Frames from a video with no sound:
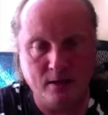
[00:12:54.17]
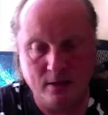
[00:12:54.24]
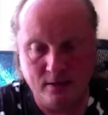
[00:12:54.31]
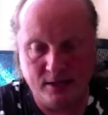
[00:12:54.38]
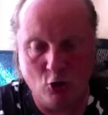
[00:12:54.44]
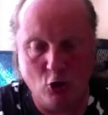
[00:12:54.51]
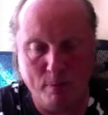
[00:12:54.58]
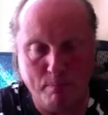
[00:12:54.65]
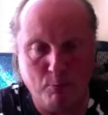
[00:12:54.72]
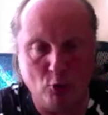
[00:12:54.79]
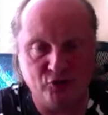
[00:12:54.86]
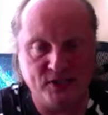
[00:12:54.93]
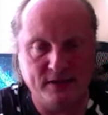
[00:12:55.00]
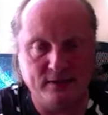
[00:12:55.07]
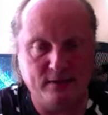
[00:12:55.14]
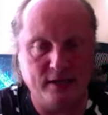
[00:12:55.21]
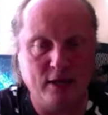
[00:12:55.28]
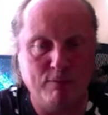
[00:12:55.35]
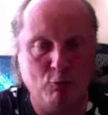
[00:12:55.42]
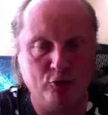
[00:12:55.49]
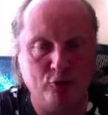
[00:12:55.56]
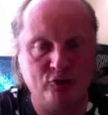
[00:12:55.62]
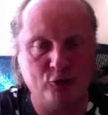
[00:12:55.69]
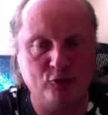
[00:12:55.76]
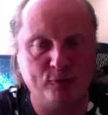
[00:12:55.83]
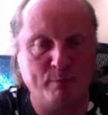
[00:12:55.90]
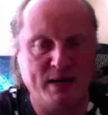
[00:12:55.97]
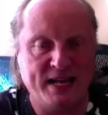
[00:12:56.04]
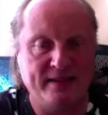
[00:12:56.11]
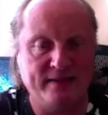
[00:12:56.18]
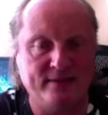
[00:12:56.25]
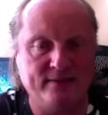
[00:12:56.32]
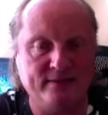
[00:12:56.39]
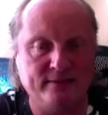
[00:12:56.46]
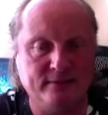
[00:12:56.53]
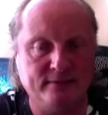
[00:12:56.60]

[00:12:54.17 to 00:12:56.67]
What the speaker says: the opposite was the split,